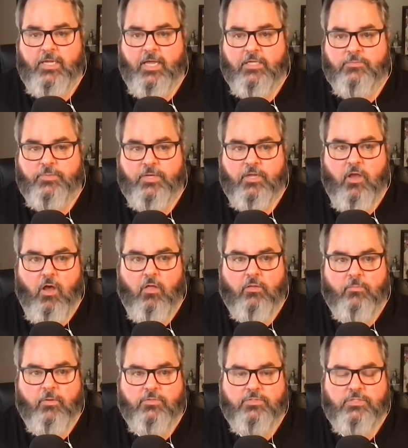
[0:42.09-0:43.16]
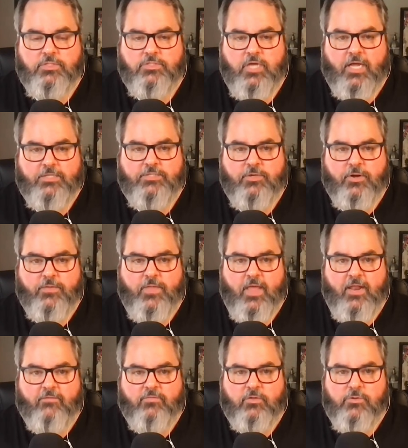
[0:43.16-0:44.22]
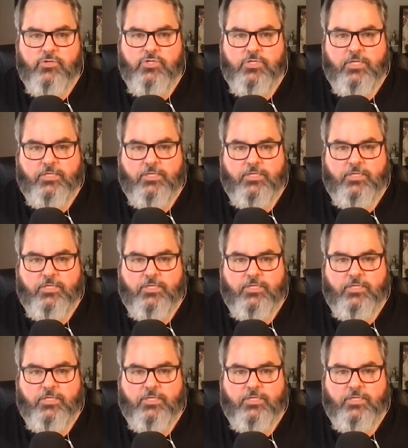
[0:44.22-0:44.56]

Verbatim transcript: has been calling most of the shots during that evolution.